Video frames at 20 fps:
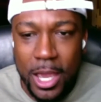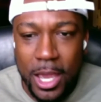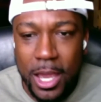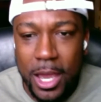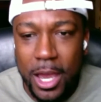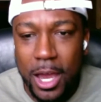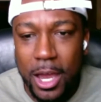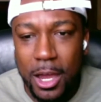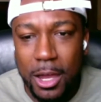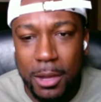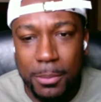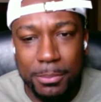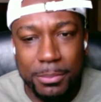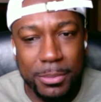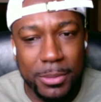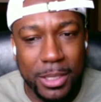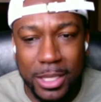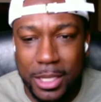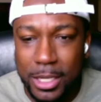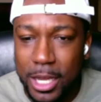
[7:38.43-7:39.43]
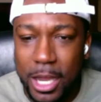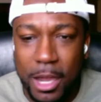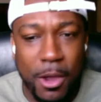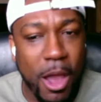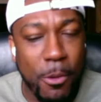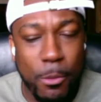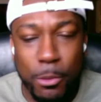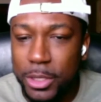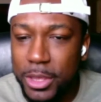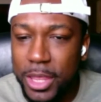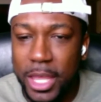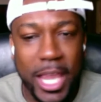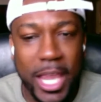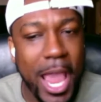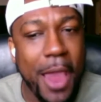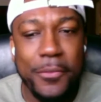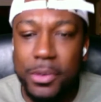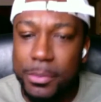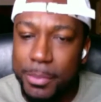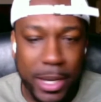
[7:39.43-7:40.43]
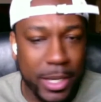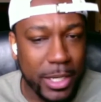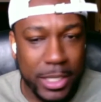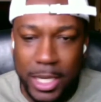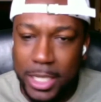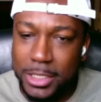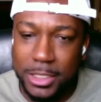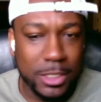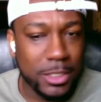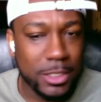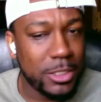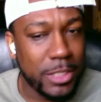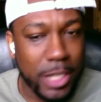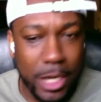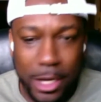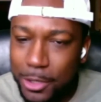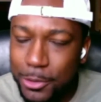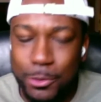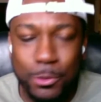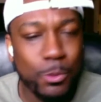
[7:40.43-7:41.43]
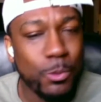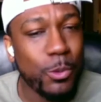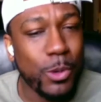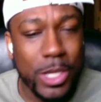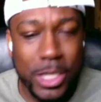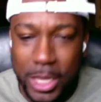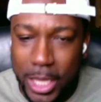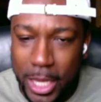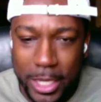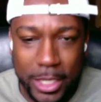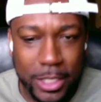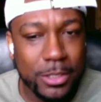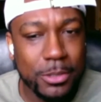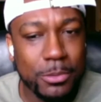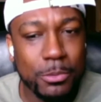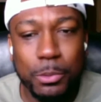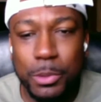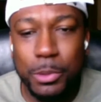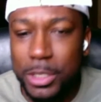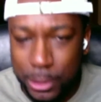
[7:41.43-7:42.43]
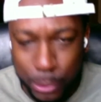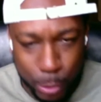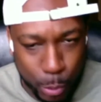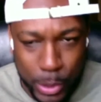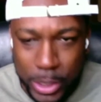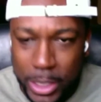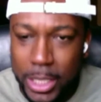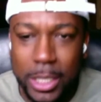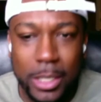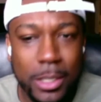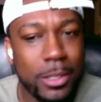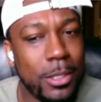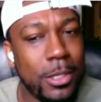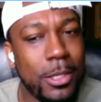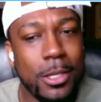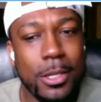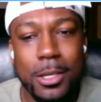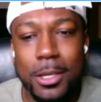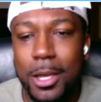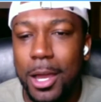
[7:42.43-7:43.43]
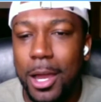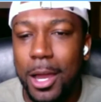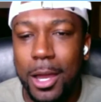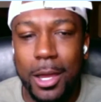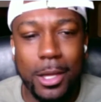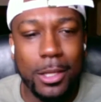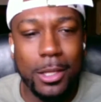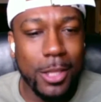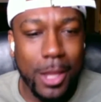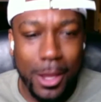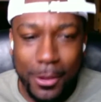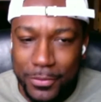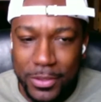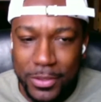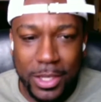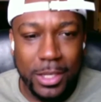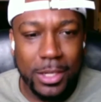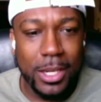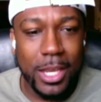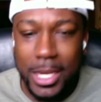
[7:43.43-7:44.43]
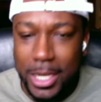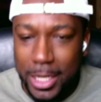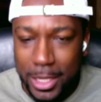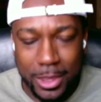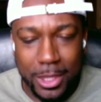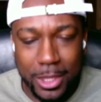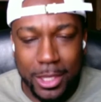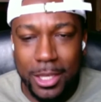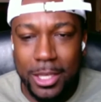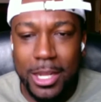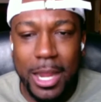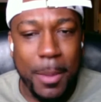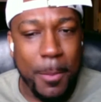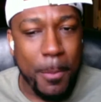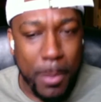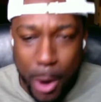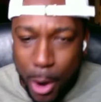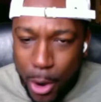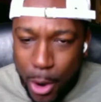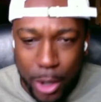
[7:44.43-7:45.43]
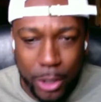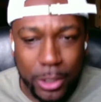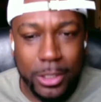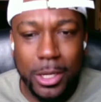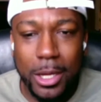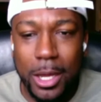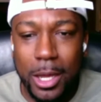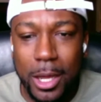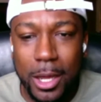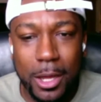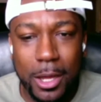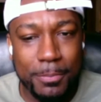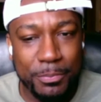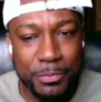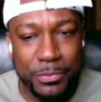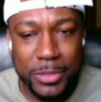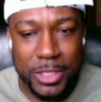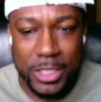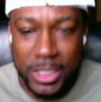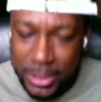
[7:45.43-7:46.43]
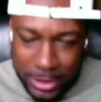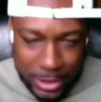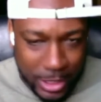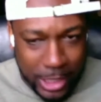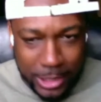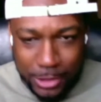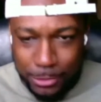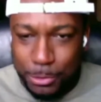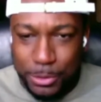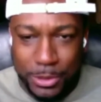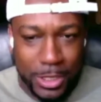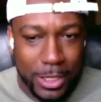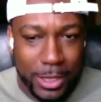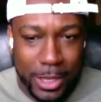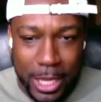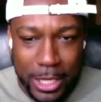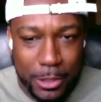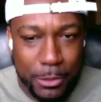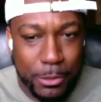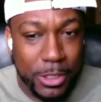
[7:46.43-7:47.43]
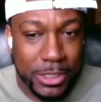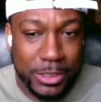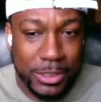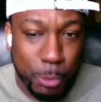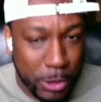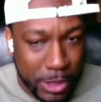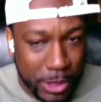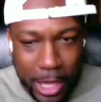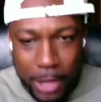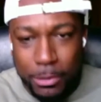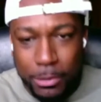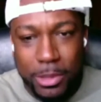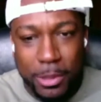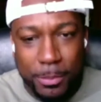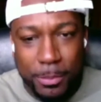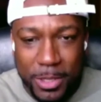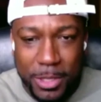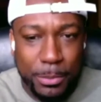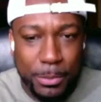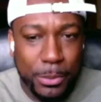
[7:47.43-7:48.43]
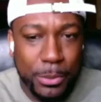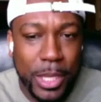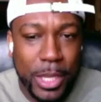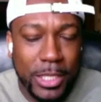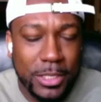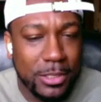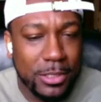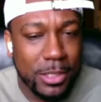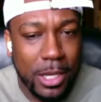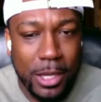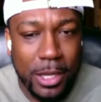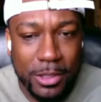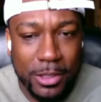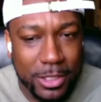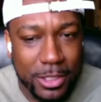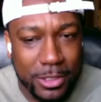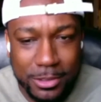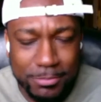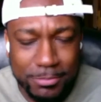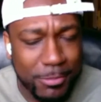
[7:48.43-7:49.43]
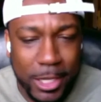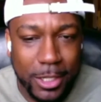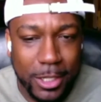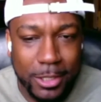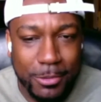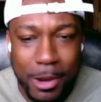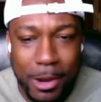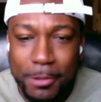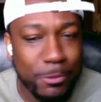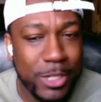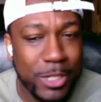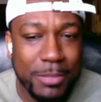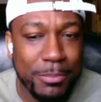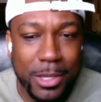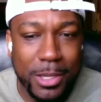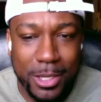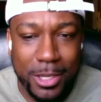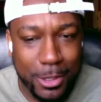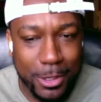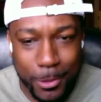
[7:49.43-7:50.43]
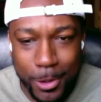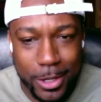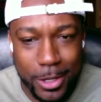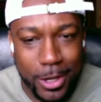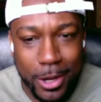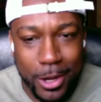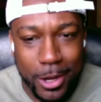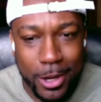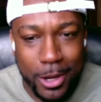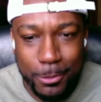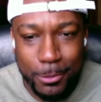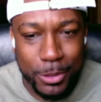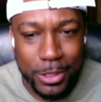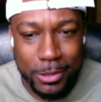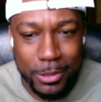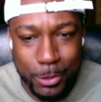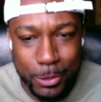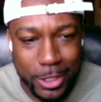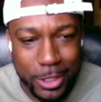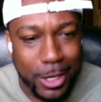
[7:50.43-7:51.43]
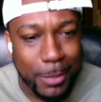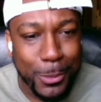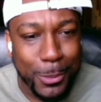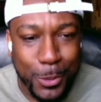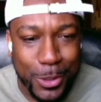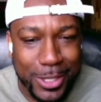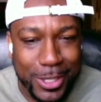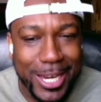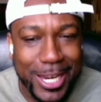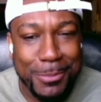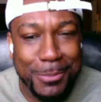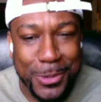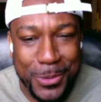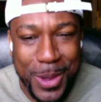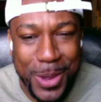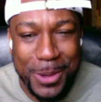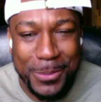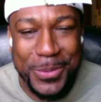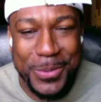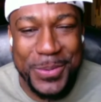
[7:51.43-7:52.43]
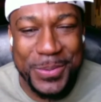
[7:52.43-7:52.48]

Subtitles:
I want to thank everybody that just shared, reliked, retweeted, loved it, anything that bought. I just want to say thank you, because without the people, I wouldn't even be here right now with the #1 debut album.